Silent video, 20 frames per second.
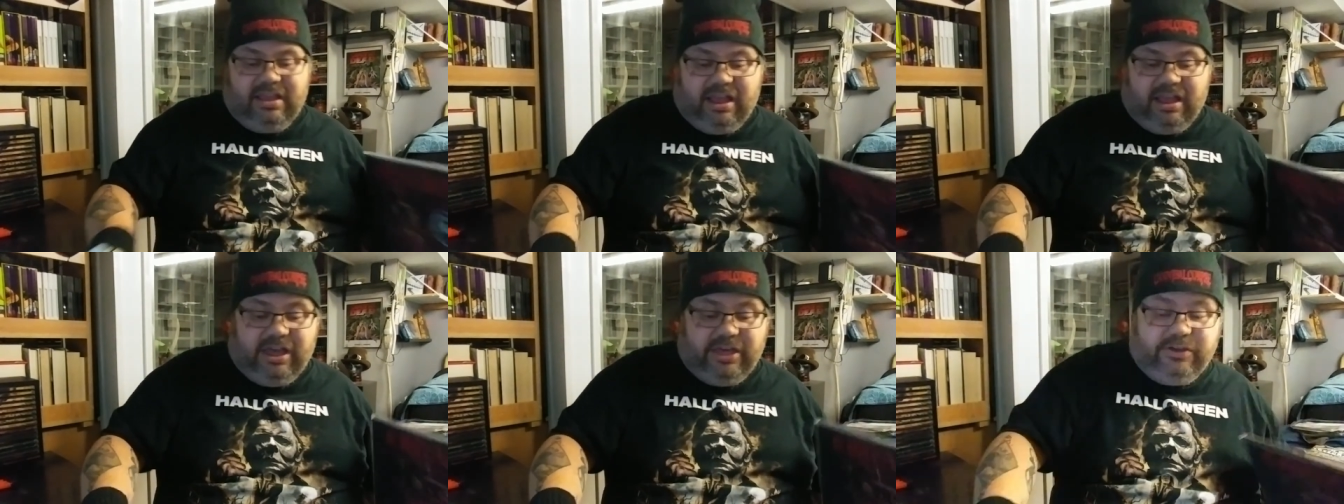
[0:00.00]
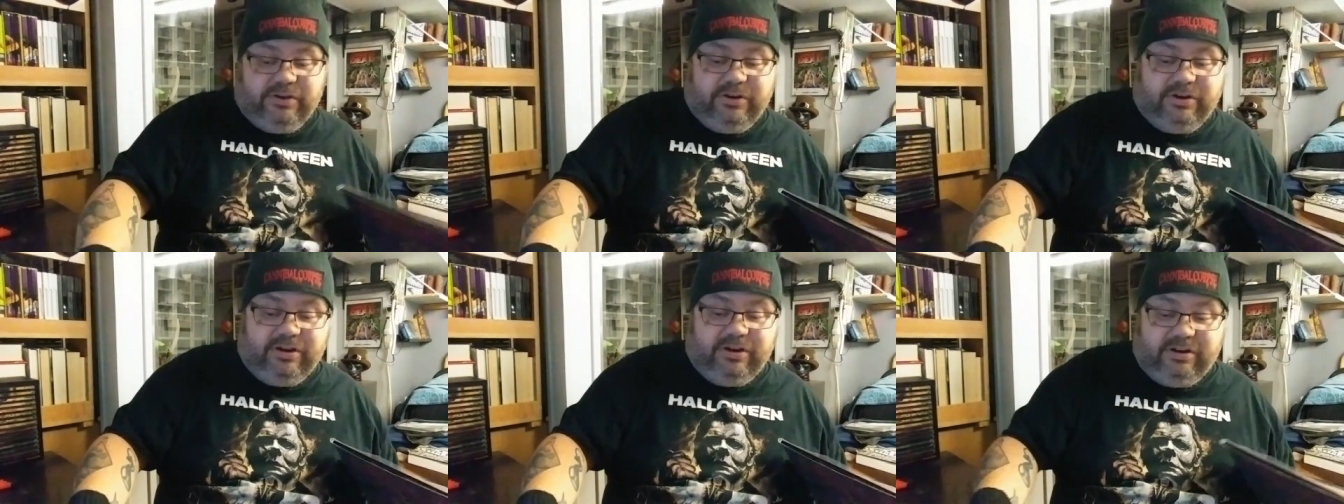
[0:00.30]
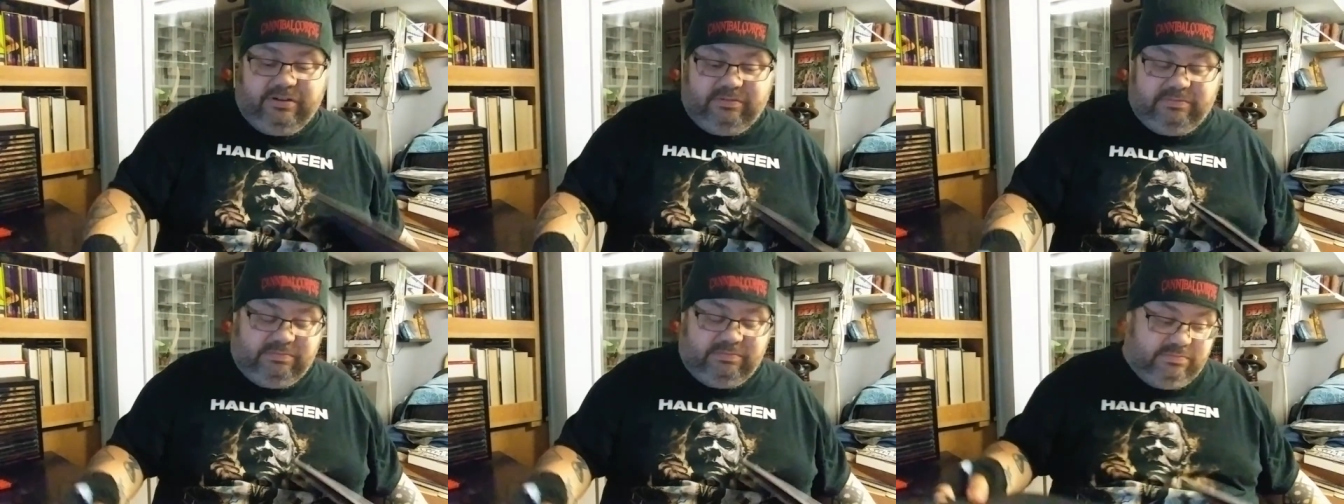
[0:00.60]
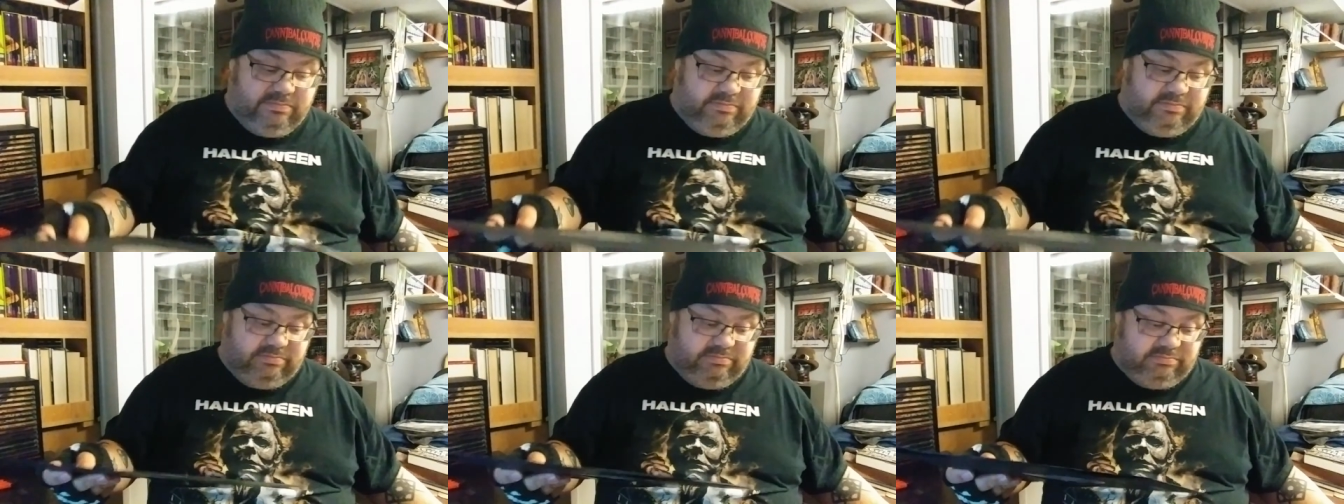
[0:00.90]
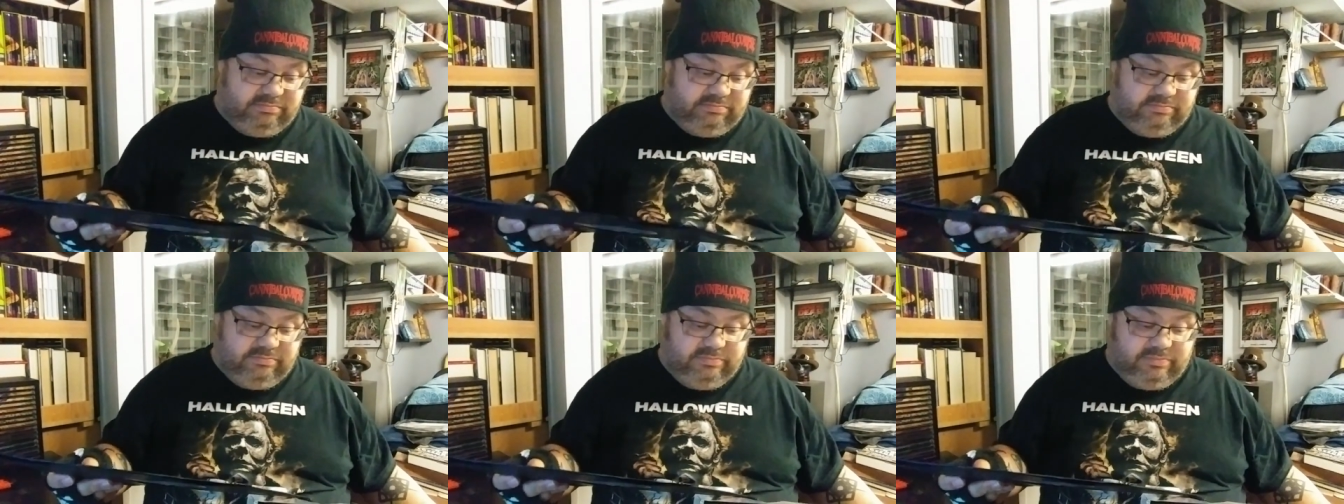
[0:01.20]
other
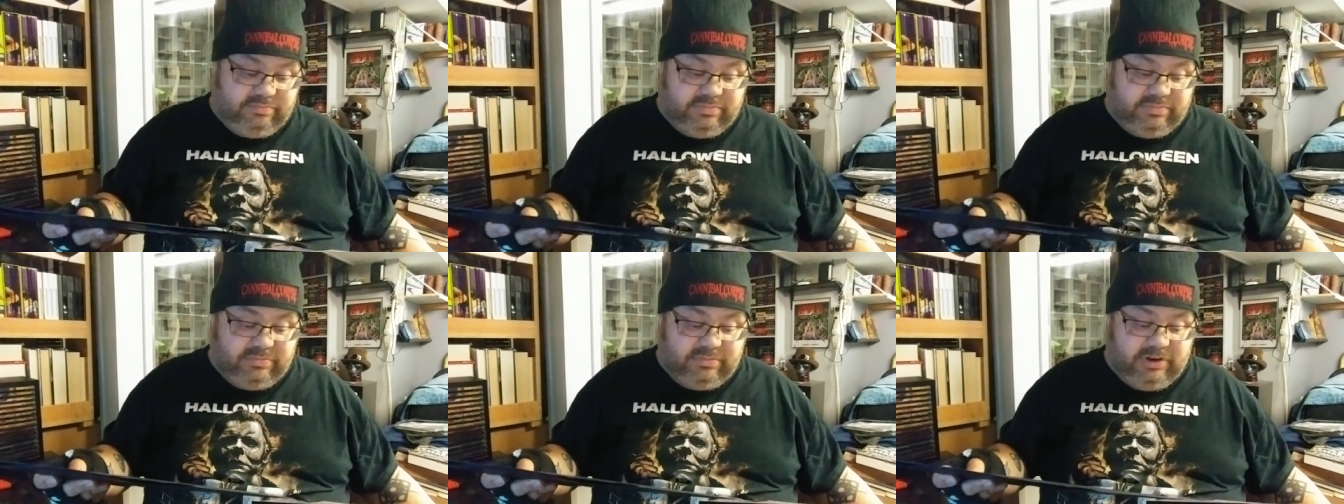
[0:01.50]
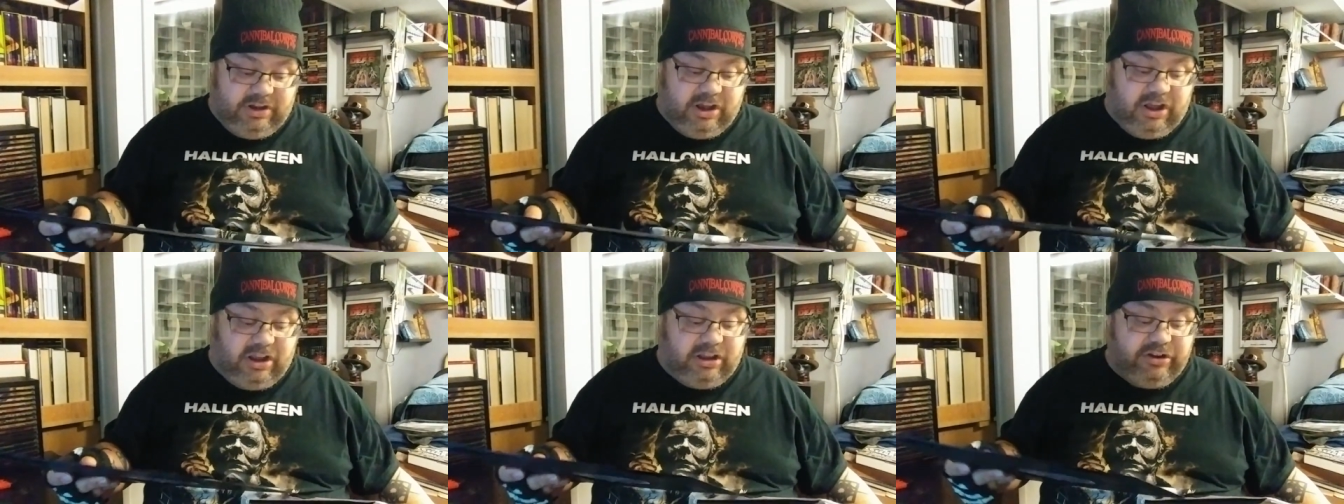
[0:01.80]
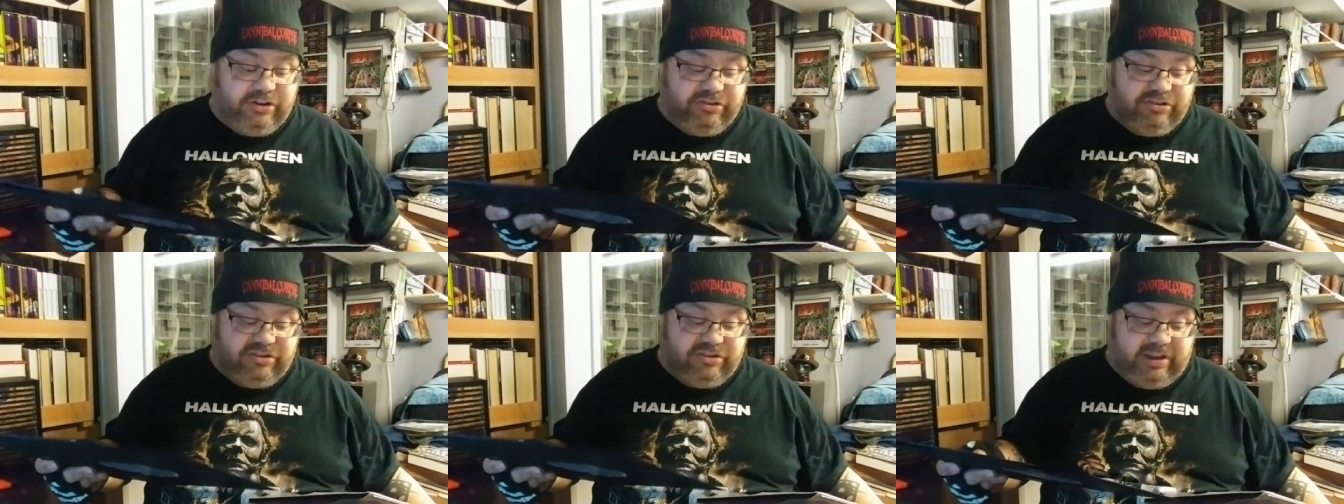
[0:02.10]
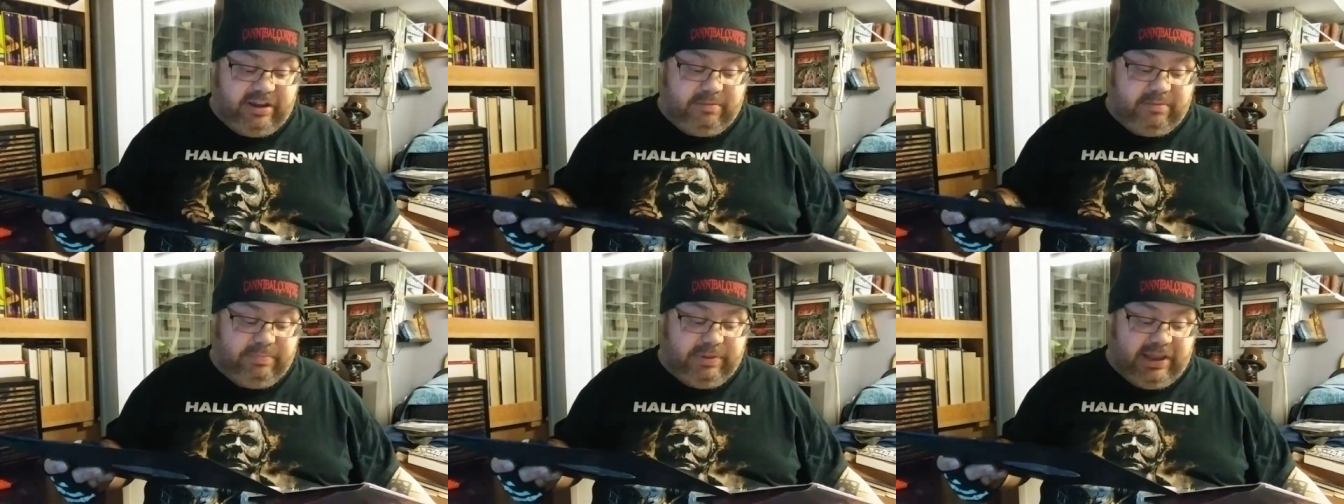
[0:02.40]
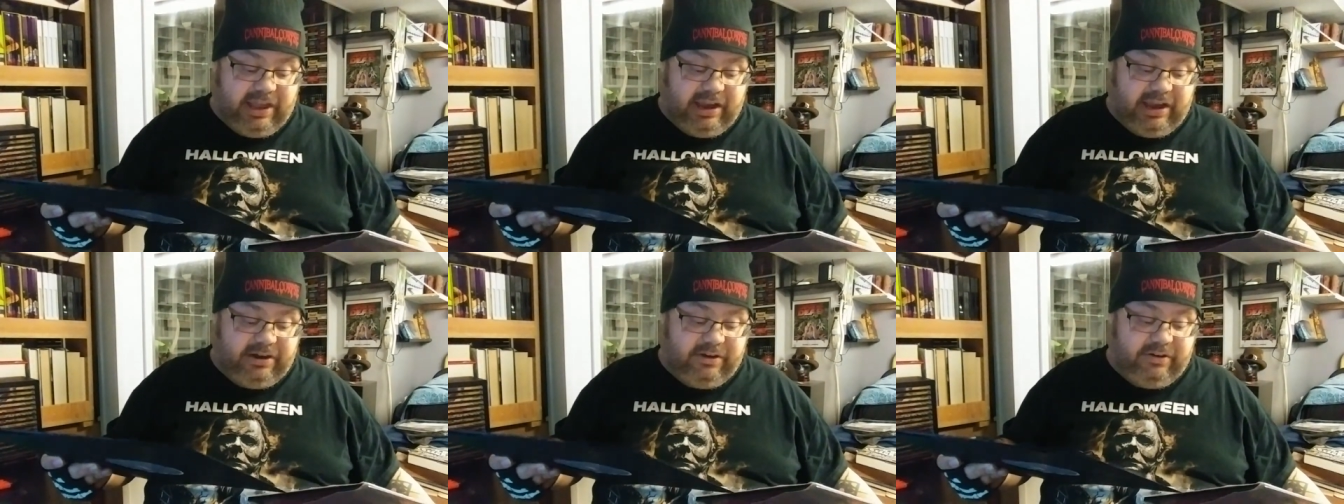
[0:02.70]
colors like
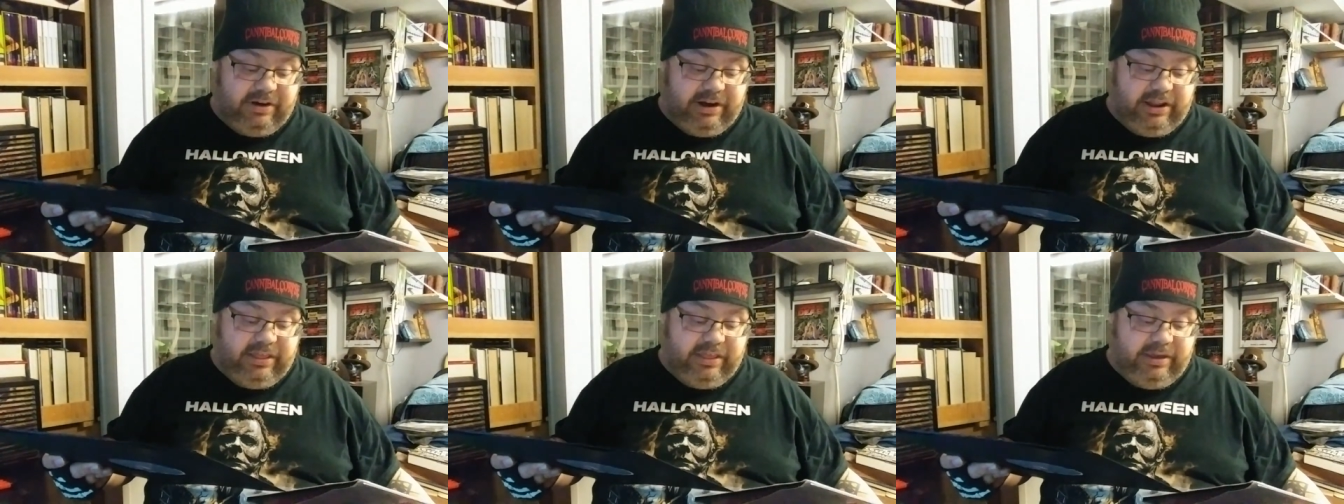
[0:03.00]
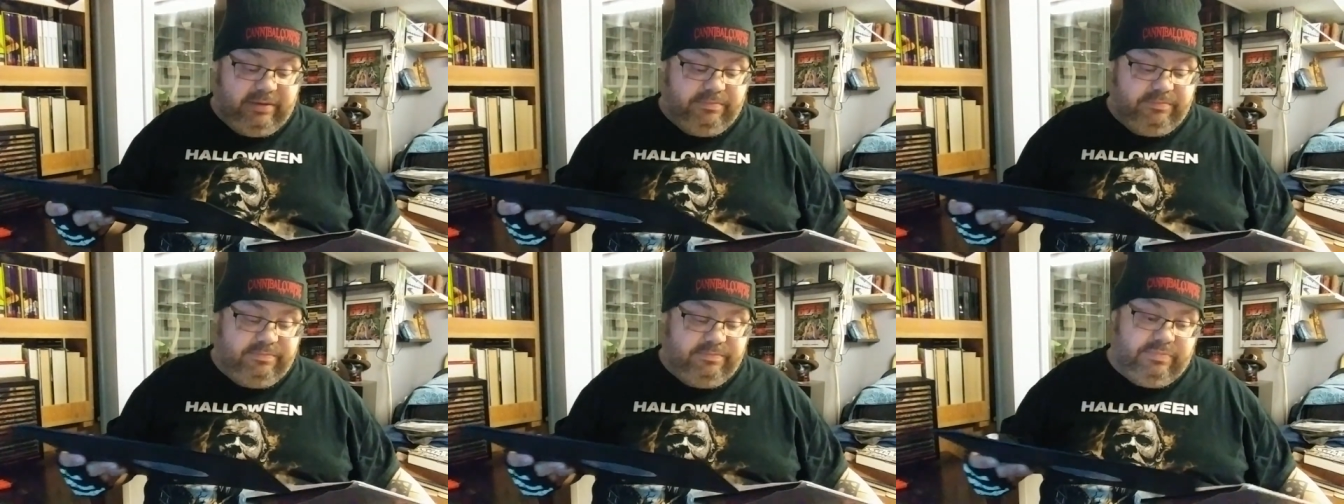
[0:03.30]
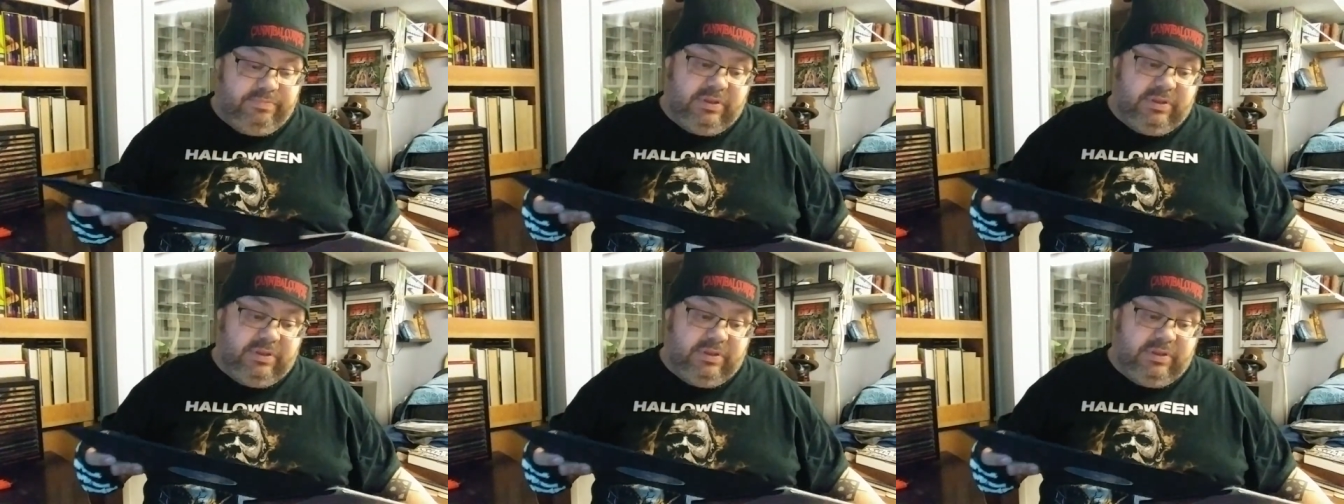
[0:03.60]
black or anything.